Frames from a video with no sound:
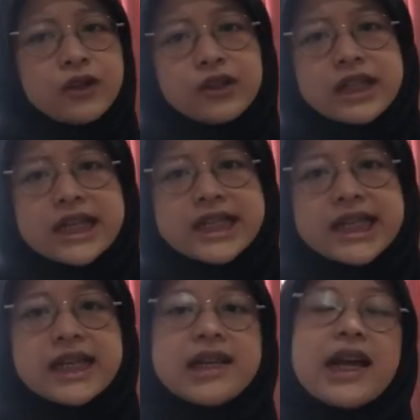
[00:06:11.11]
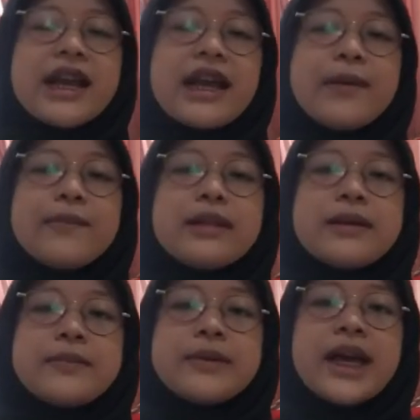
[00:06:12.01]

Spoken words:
notation, and emblem.